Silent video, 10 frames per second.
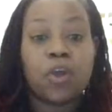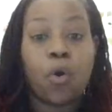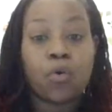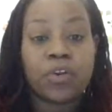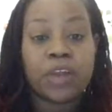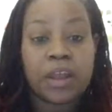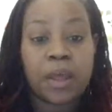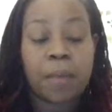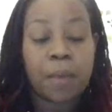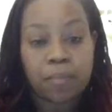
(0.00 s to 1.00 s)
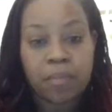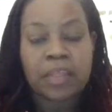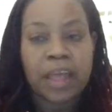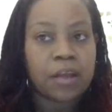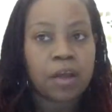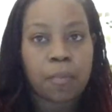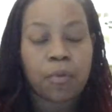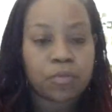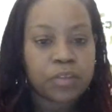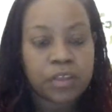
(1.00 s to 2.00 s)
older than him. I'm like a couple